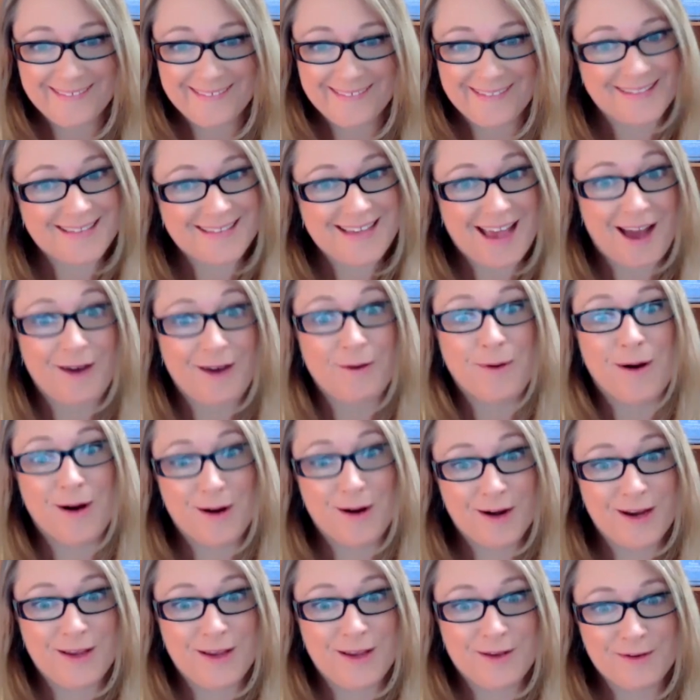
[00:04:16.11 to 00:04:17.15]
It's How are
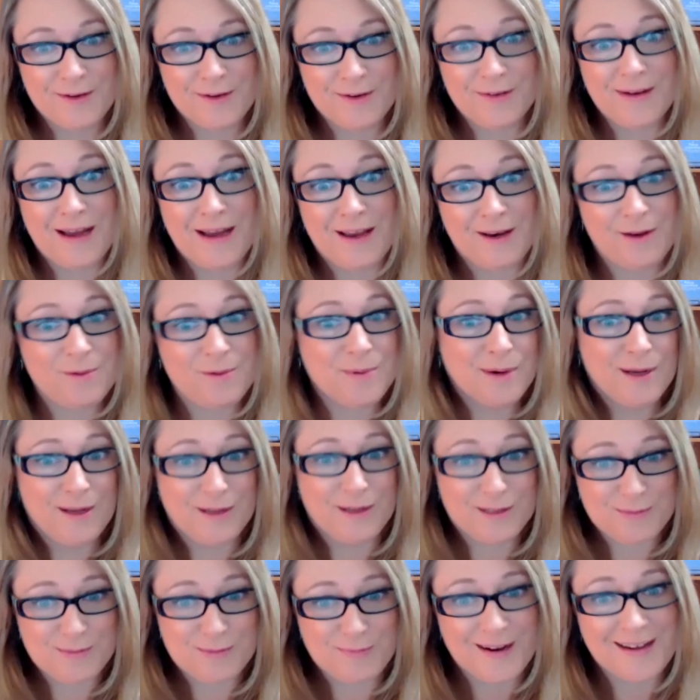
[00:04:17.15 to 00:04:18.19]
you? How do you want to
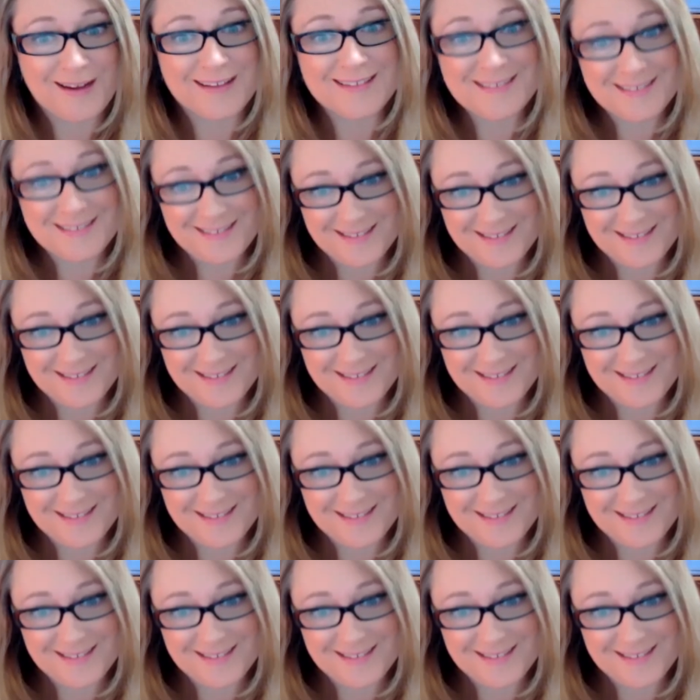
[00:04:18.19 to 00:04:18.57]
express?